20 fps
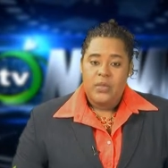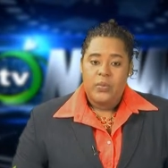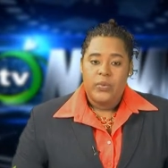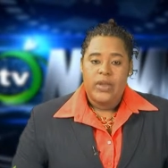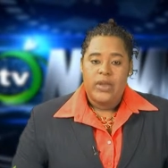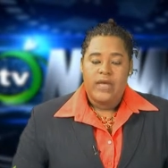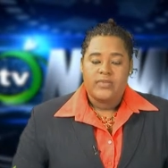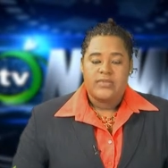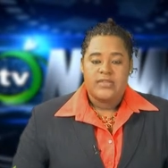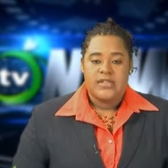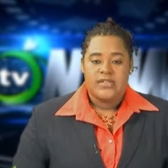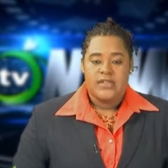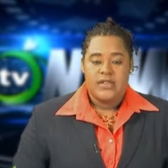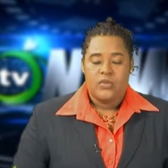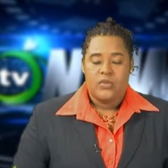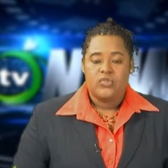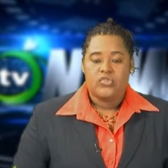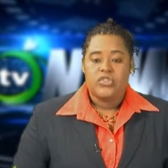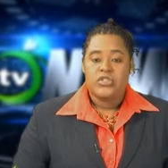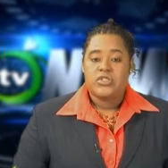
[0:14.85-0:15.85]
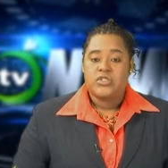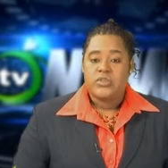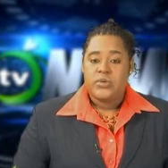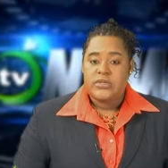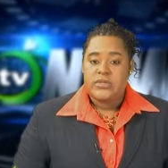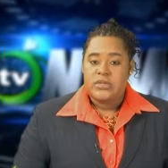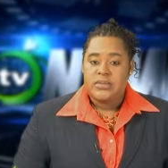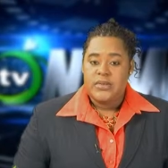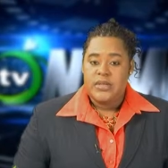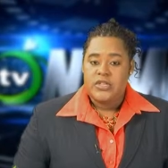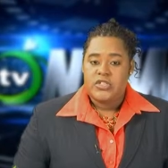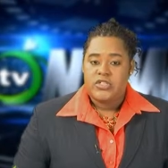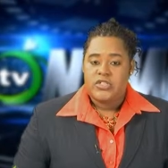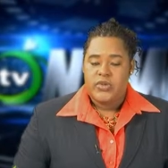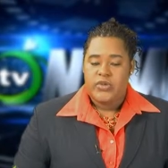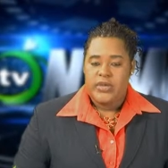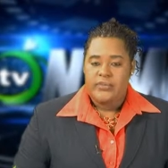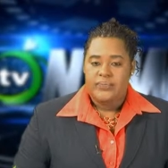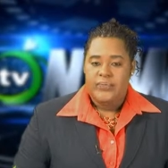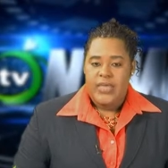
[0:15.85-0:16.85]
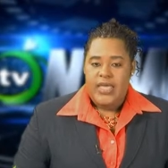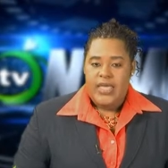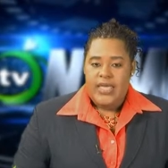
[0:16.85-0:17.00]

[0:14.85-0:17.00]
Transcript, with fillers: will have on St. Lucia's tourism industry.